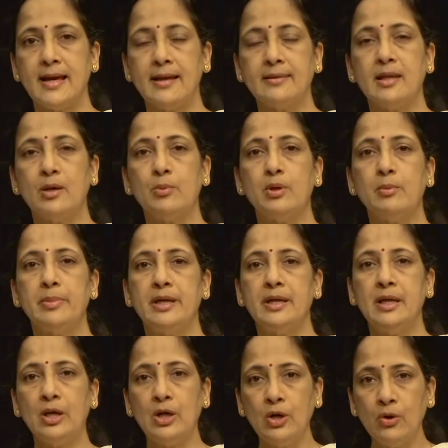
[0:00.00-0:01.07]
that there will
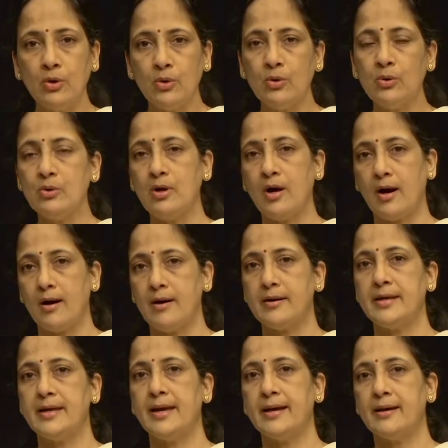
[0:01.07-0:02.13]
be low
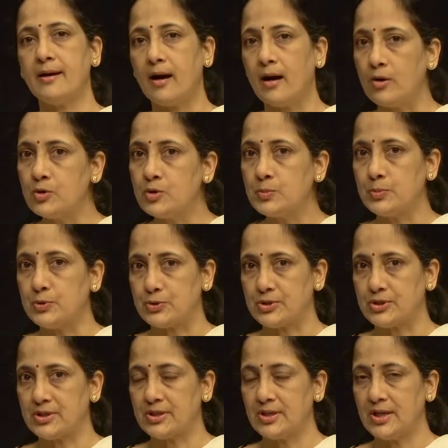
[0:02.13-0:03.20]
cardiac
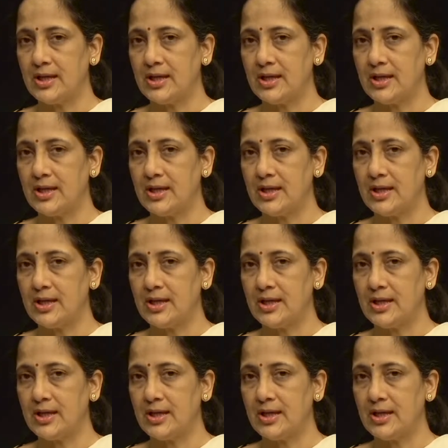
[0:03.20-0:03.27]
output,